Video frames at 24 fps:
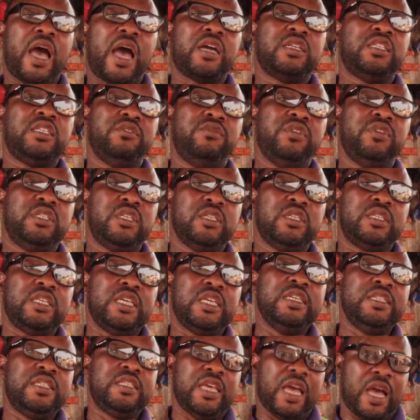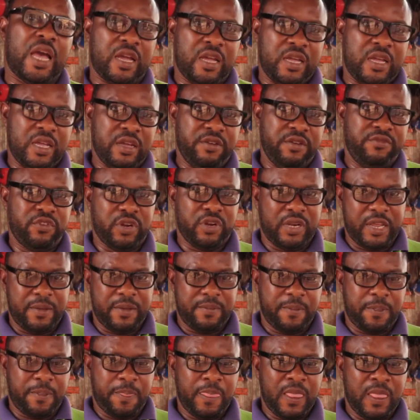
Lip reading: activities easier for them.